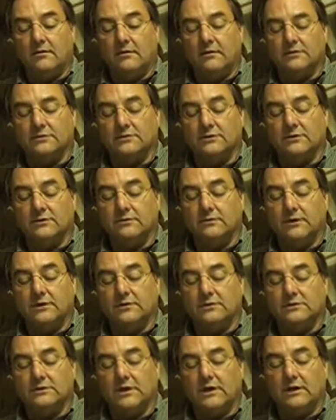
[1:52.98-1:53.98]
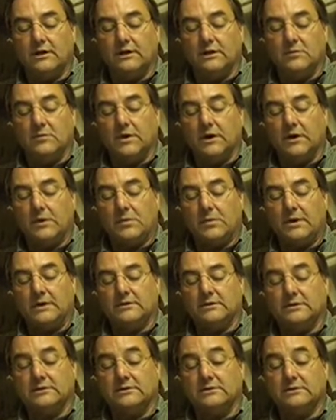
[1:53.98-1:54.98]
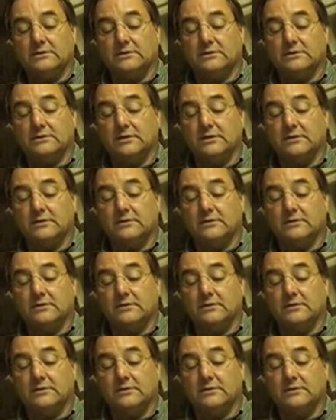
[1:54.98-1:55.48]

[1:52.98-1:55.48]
Also understanding the microprocessor's